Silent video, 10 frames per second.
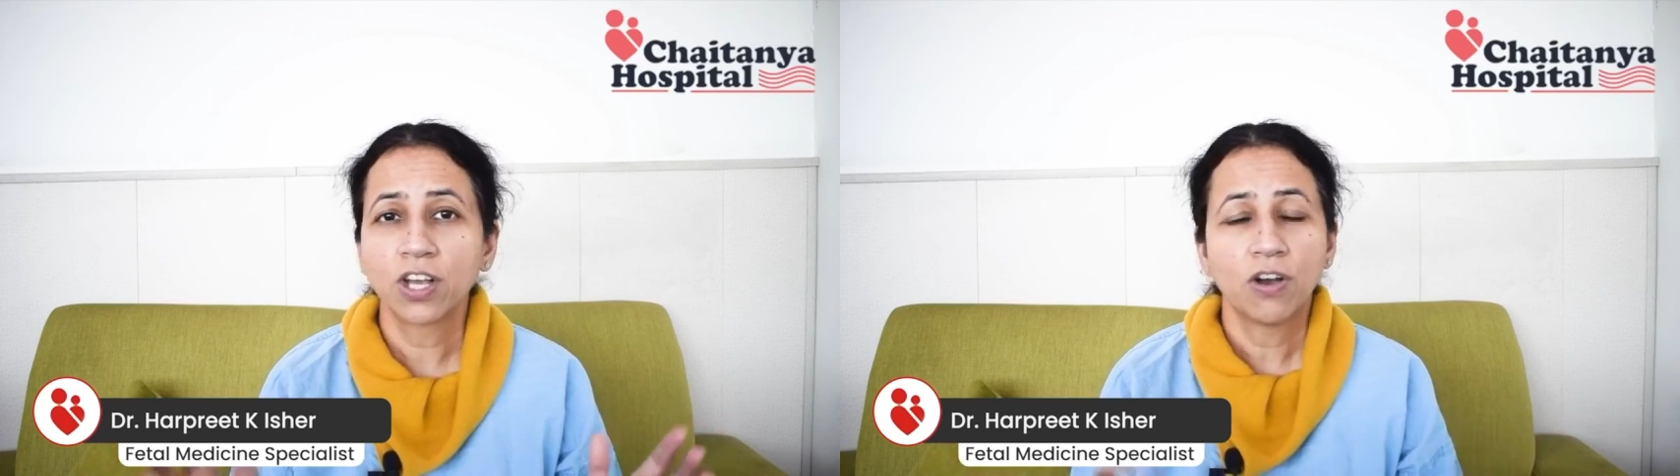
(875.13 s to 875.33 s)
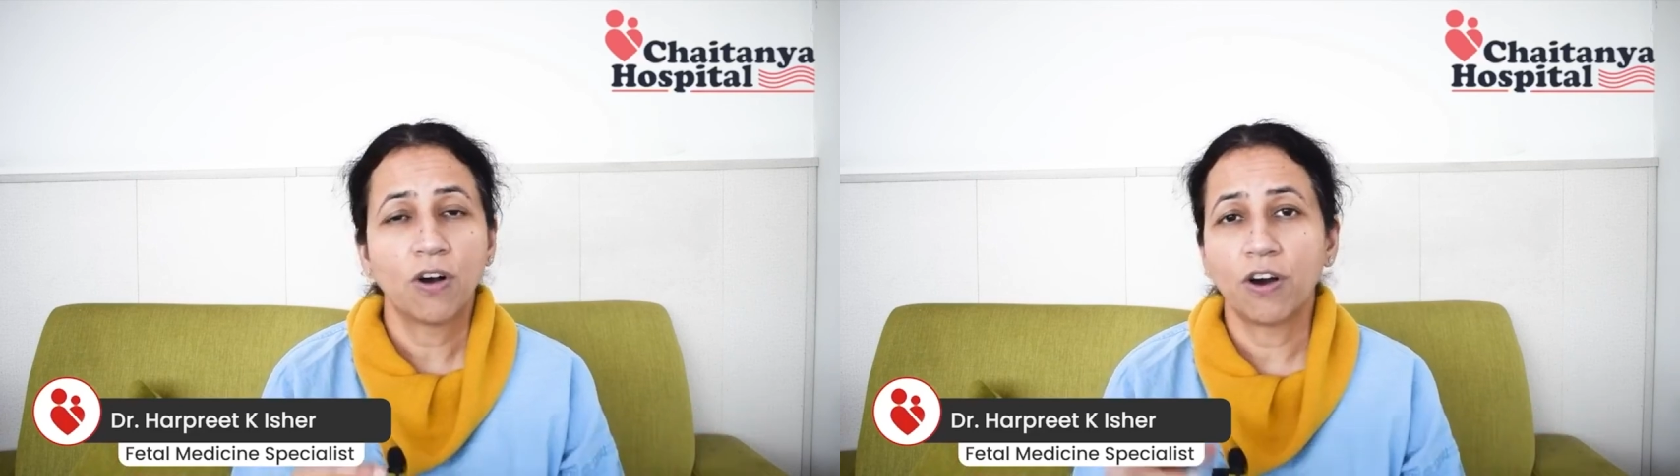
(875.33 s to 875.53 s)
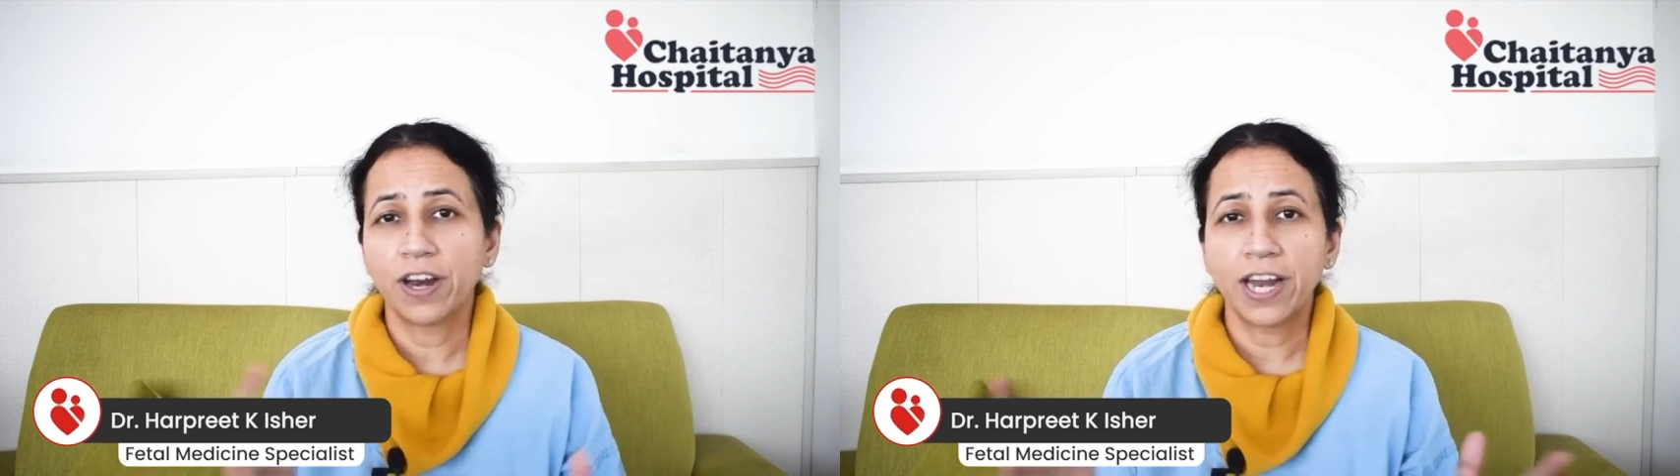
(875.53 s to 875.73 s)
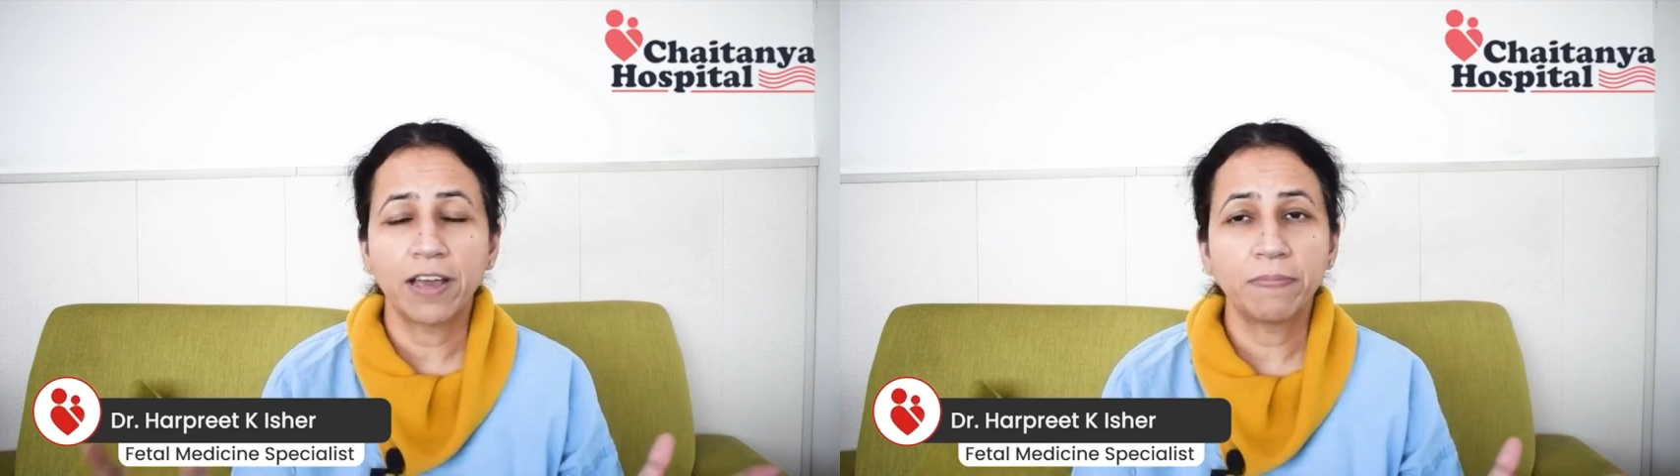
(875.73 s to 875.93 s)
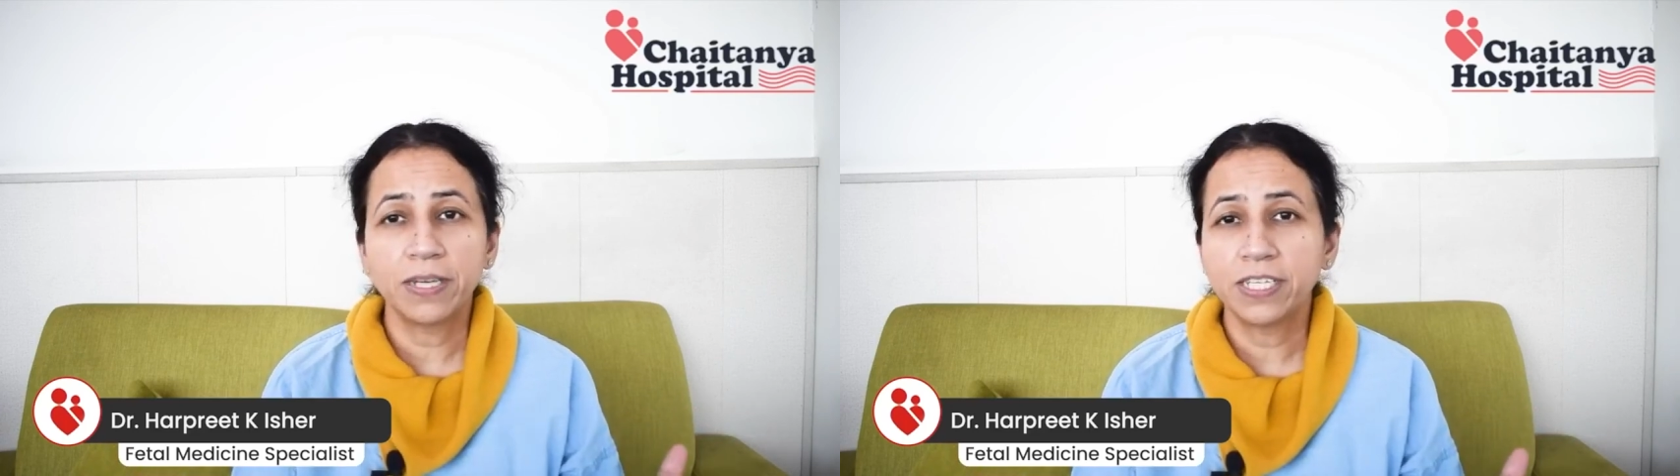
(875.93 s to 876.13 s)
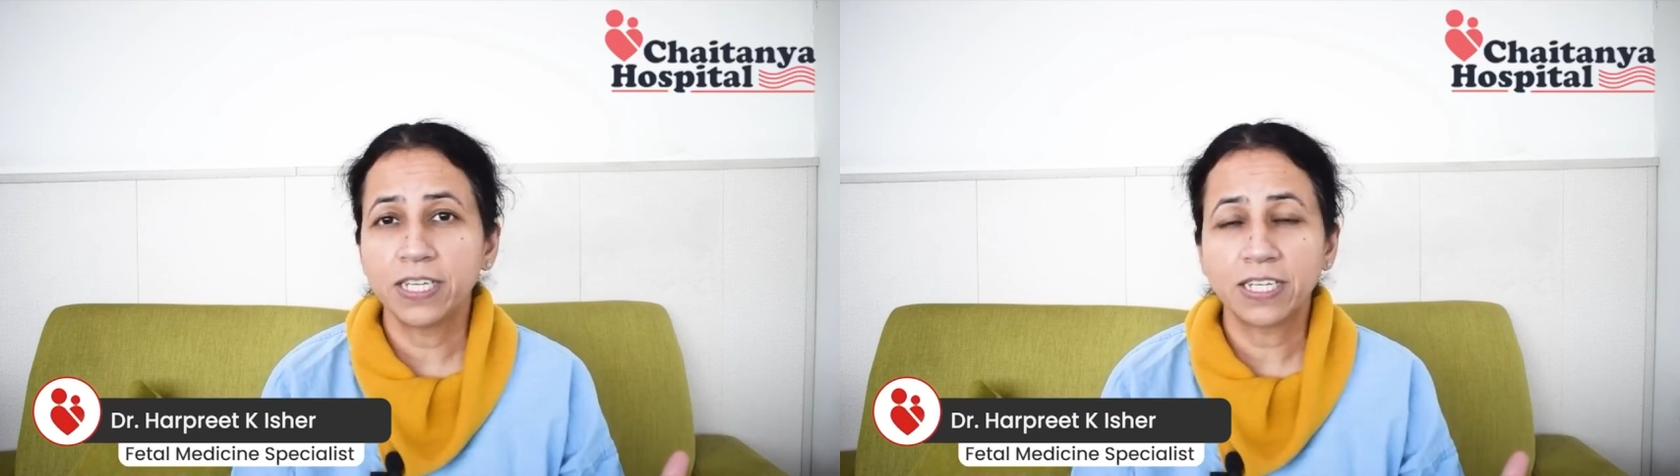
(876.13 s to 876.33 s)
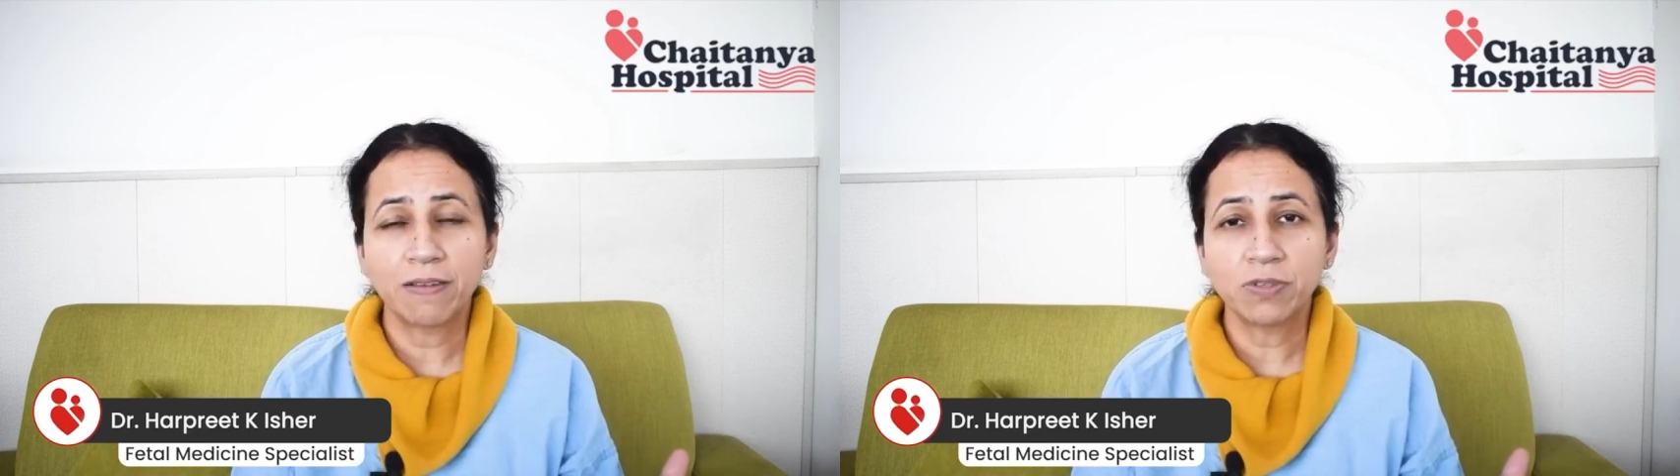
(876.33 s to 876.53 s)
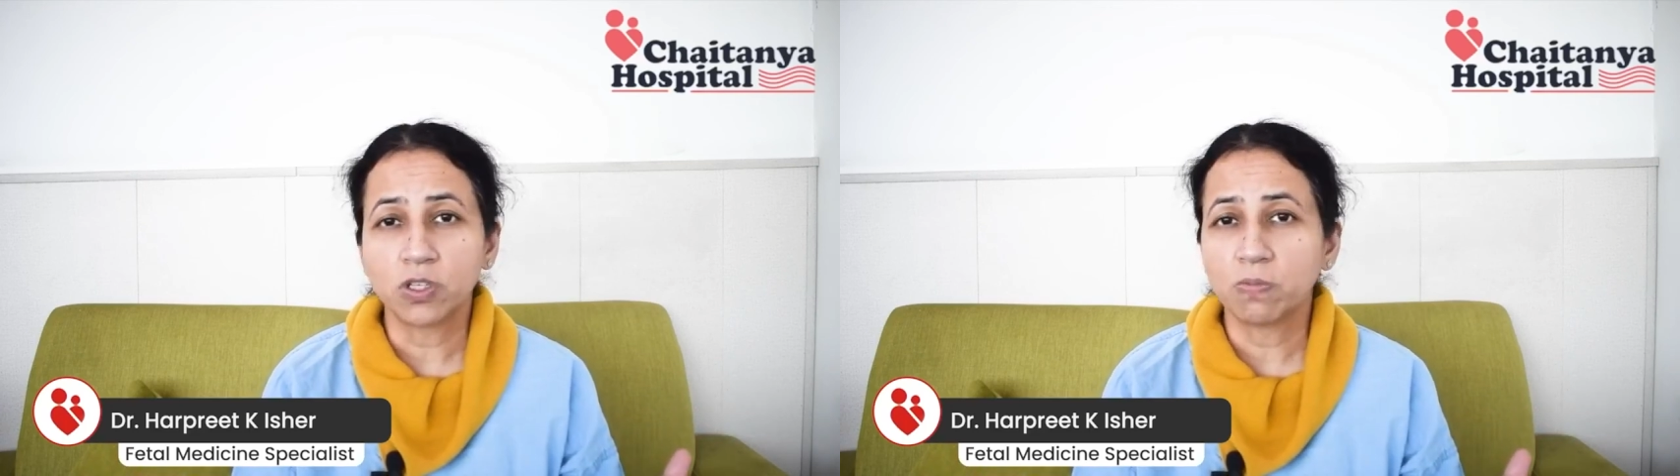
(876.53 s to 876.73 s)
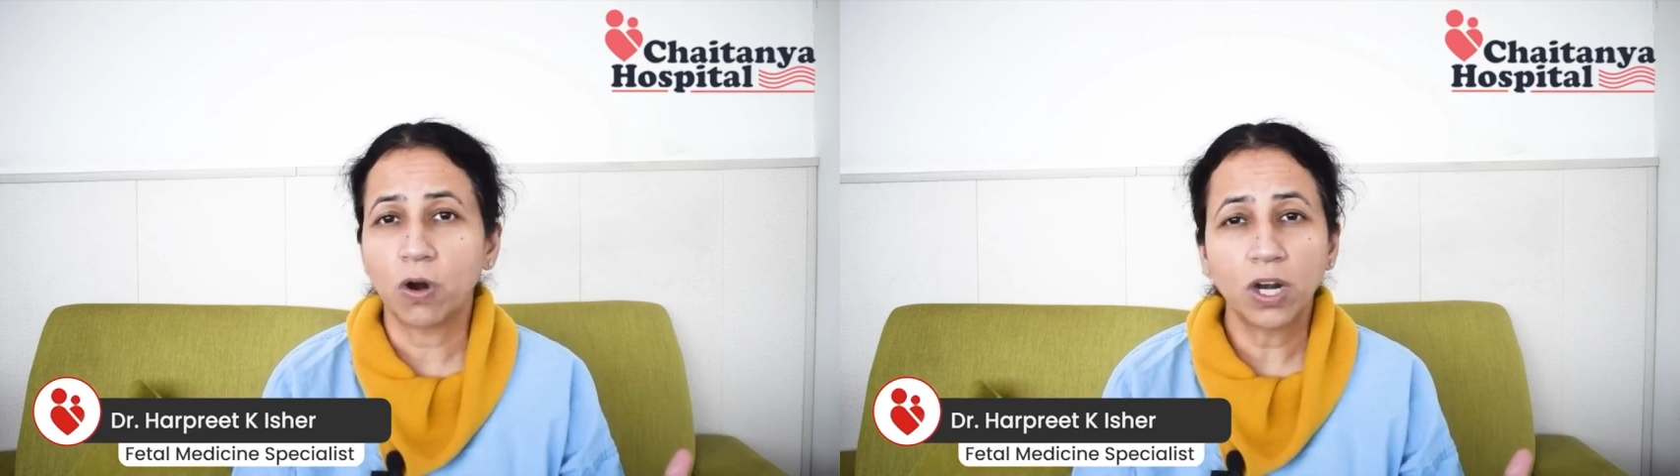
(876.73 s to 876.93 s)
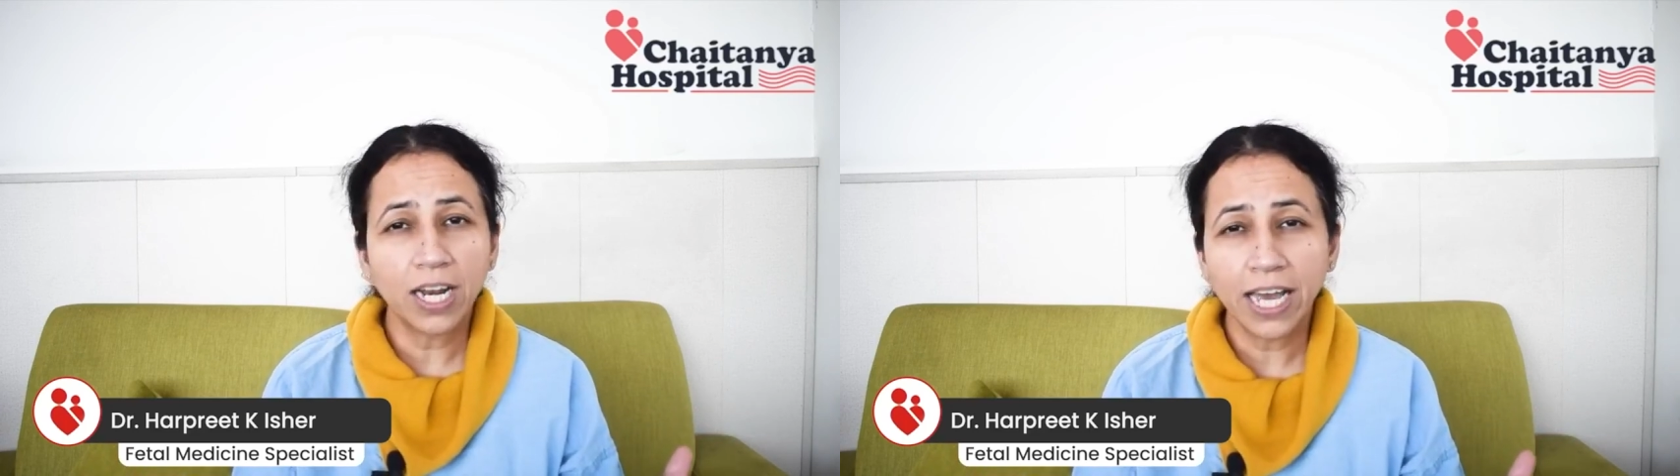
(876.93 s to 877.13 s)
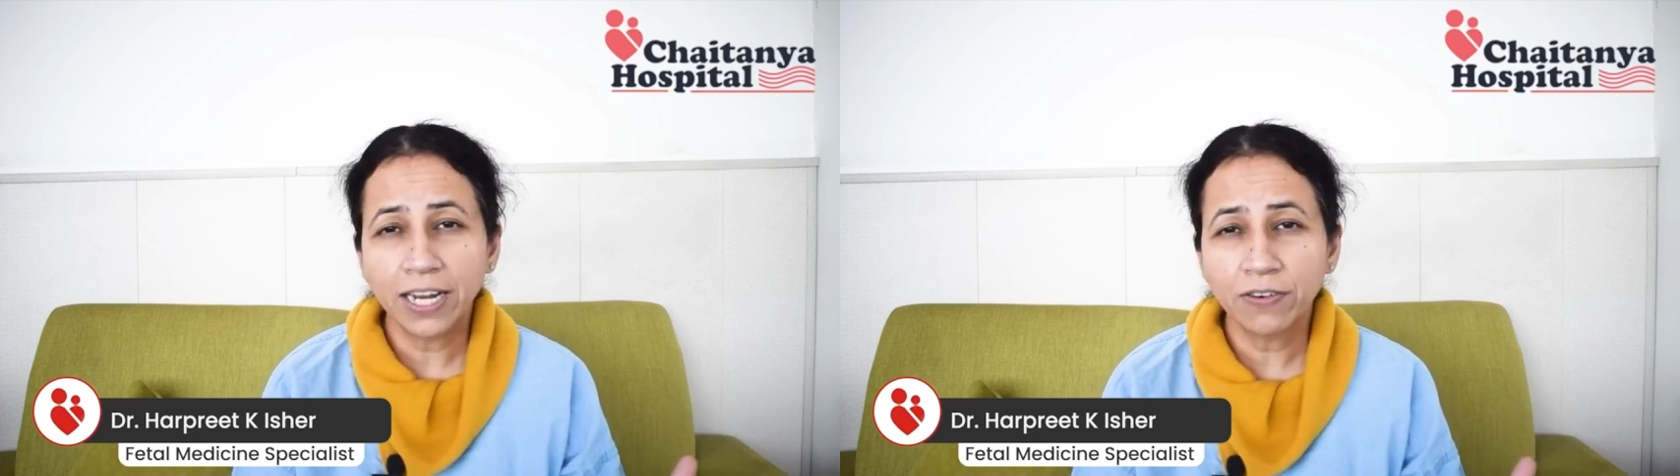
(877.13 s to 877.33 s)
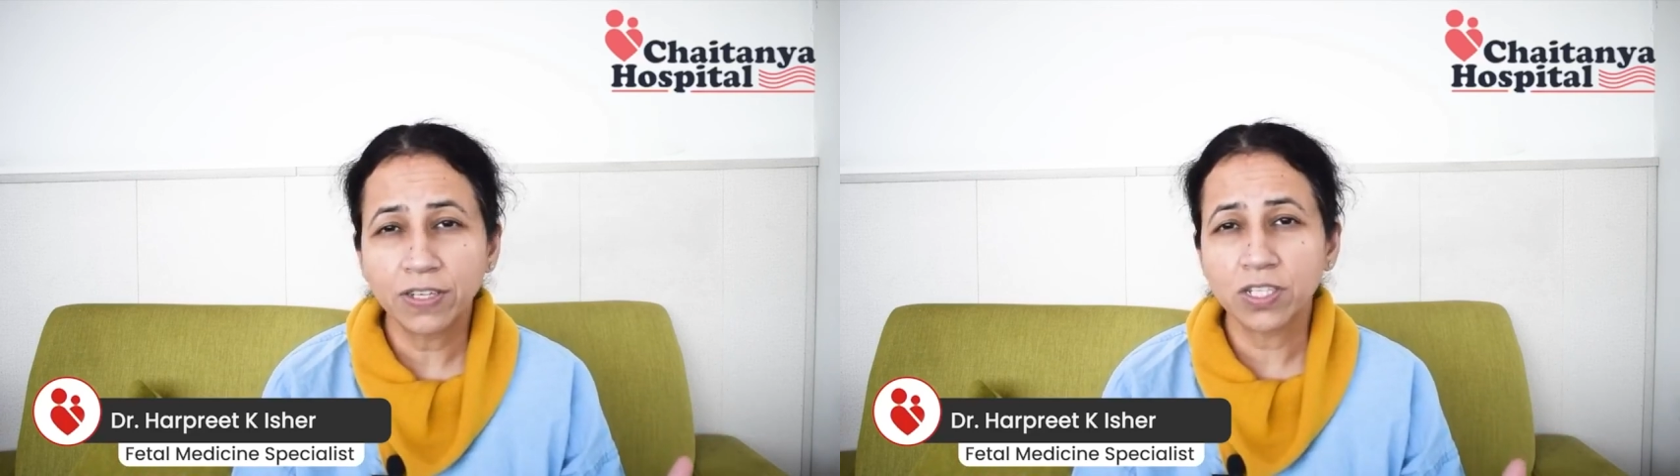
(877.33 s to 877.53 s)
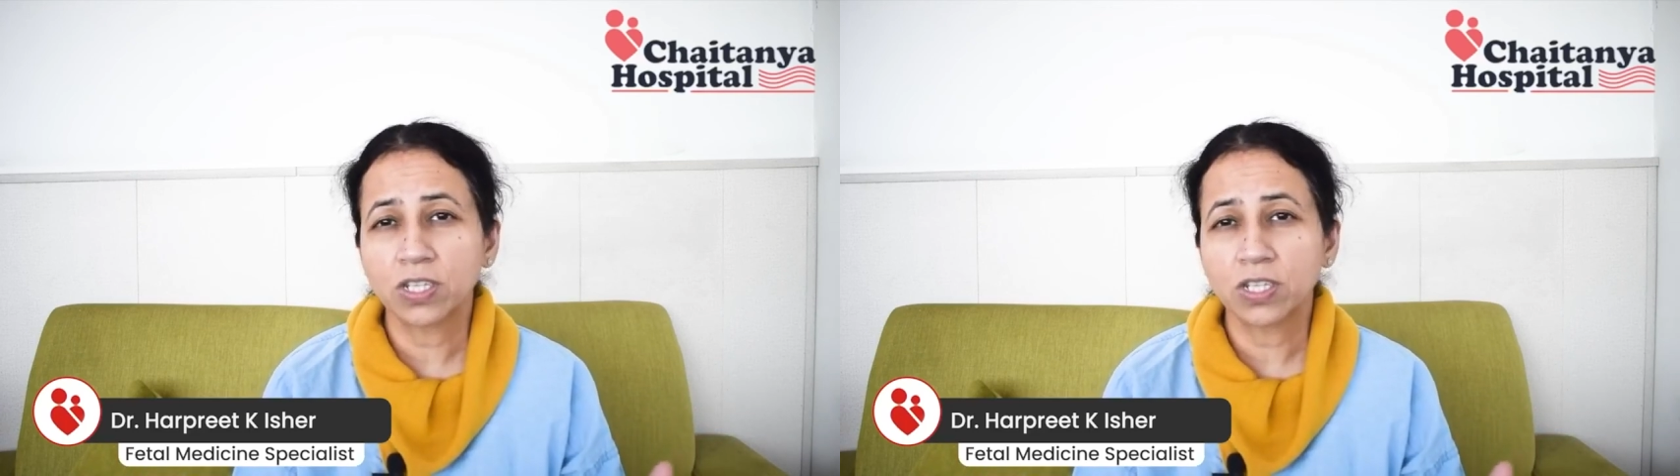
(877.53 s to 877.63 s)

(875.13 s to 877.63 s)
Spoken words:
or NIPT it comes as borderline risk,